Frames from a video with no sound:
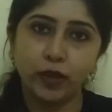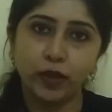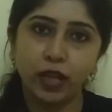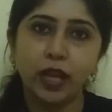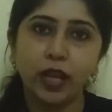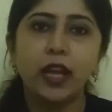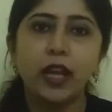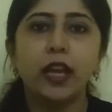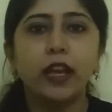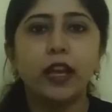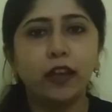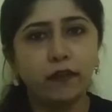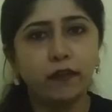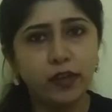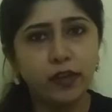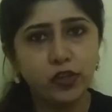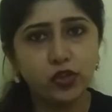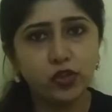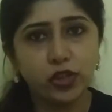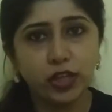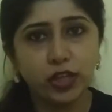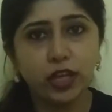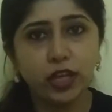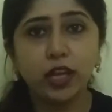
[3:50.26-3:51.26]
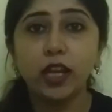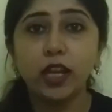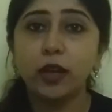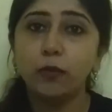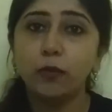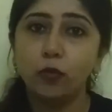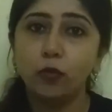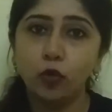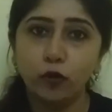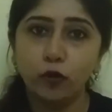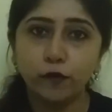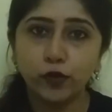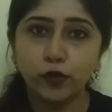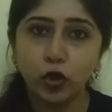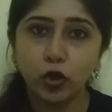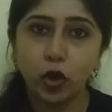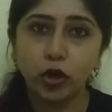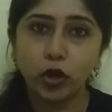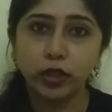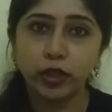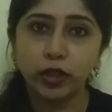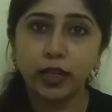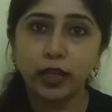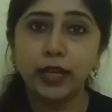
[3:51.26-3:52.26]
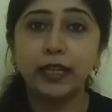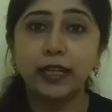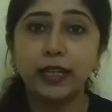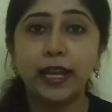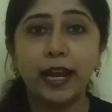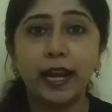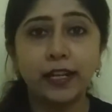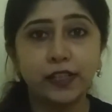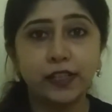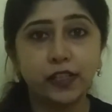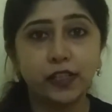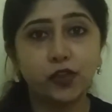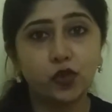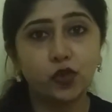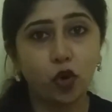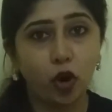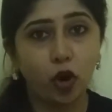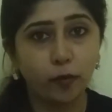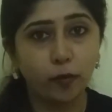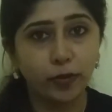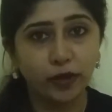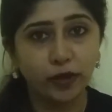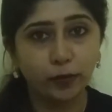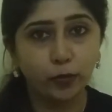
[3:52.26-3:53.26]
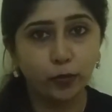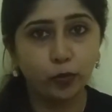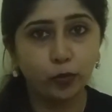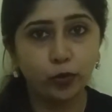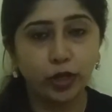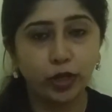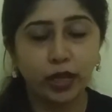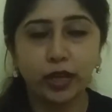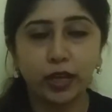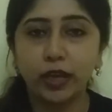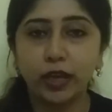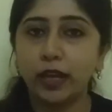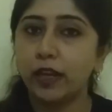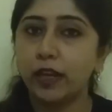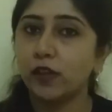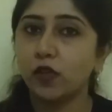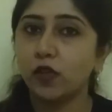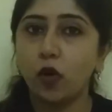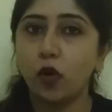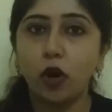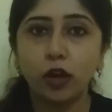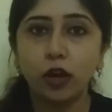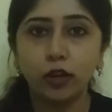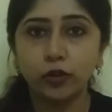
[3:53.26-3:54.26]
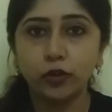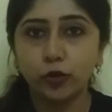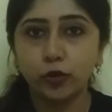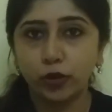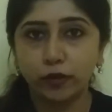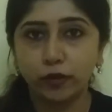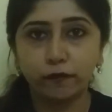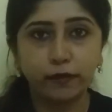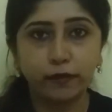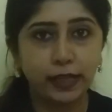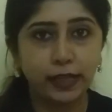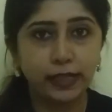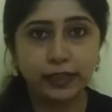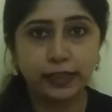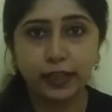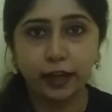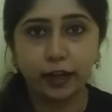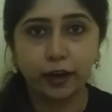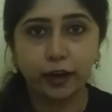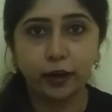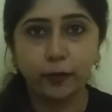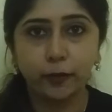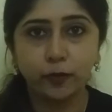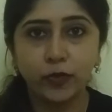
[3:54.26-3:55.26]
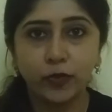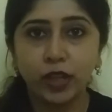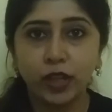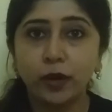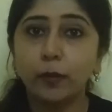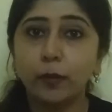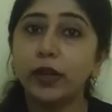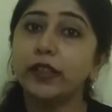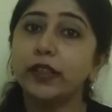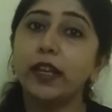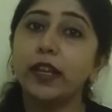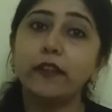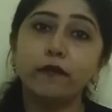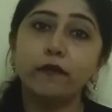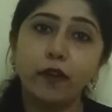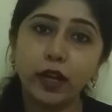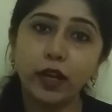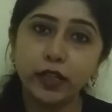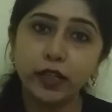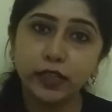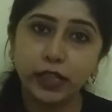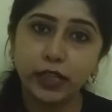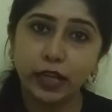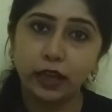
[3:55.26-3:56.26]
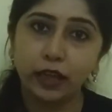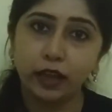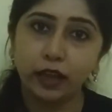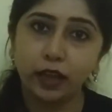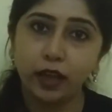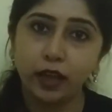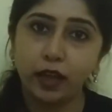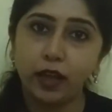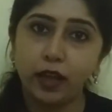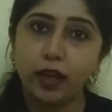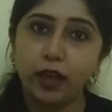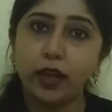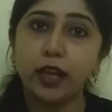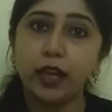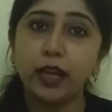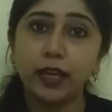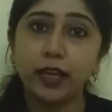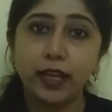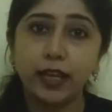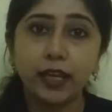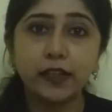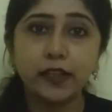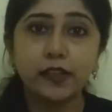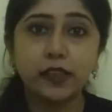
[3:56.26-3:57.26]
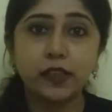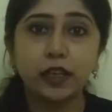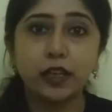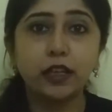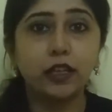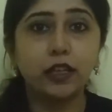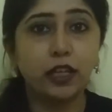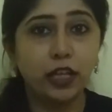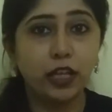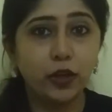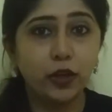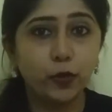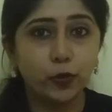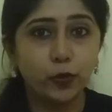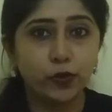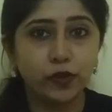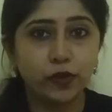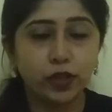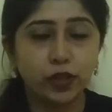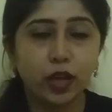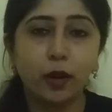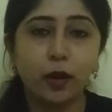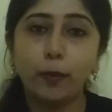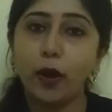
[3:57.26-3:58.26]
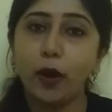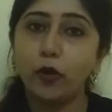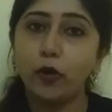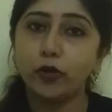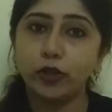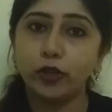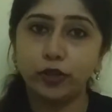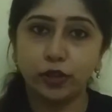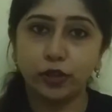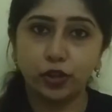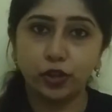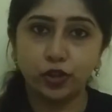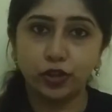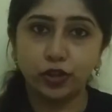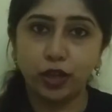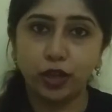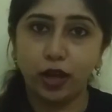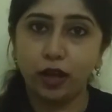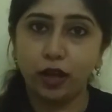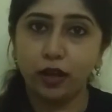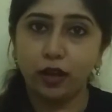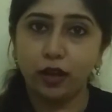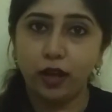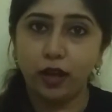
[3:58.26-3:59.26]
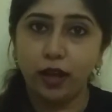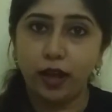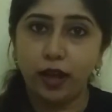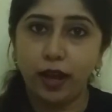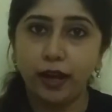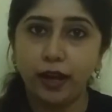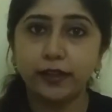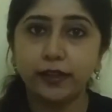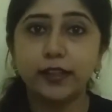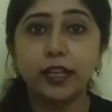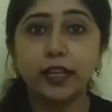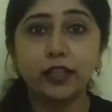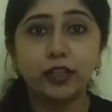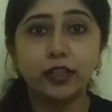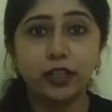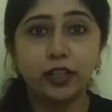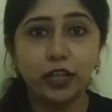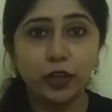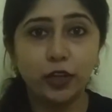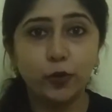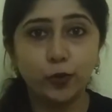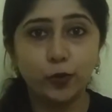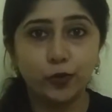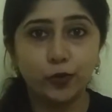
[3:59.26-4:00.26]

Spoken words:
Eventually he moves on, he lands a job in Pune, he's all doing well there, but then one day he gets a news about Krishna and that news